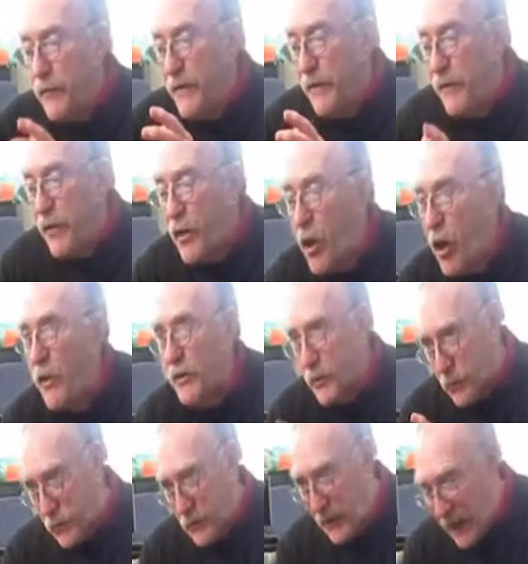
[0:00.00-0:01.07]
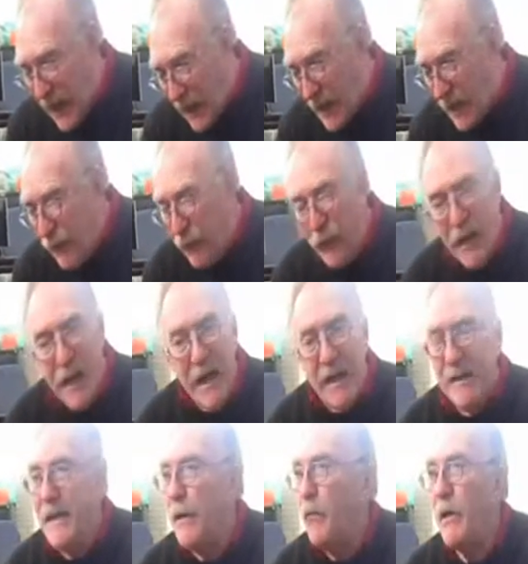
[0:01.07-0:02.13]
difficult life,
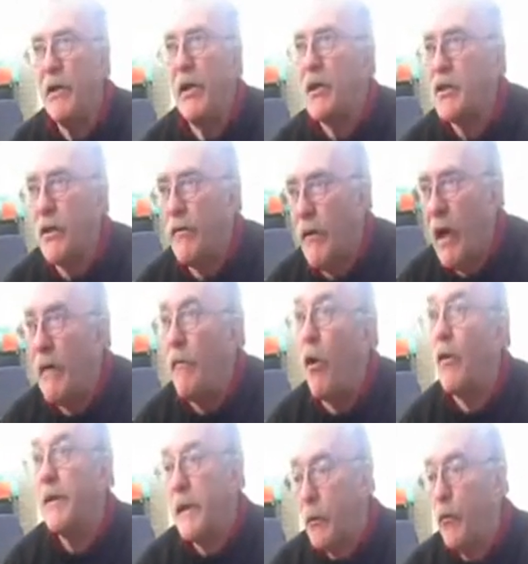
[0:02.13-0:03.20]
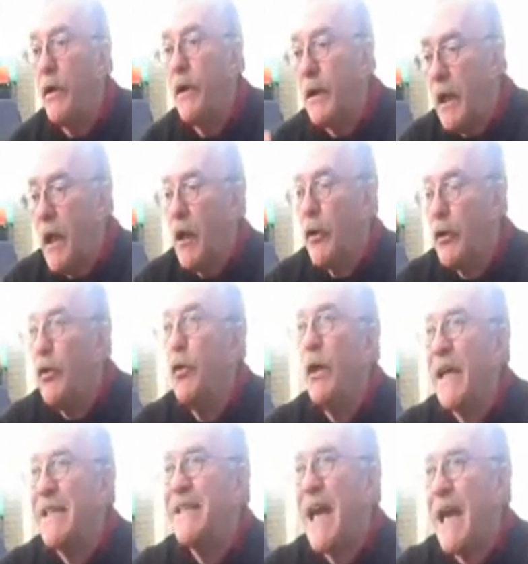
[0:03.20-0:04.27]
they will not survive, or they will do
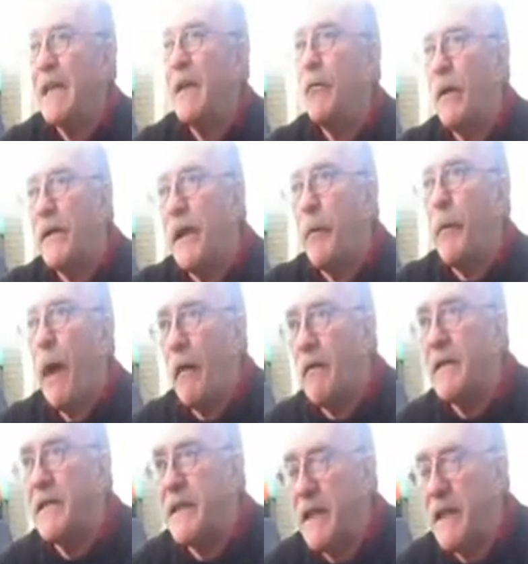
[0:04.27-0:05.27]
exactly what their parents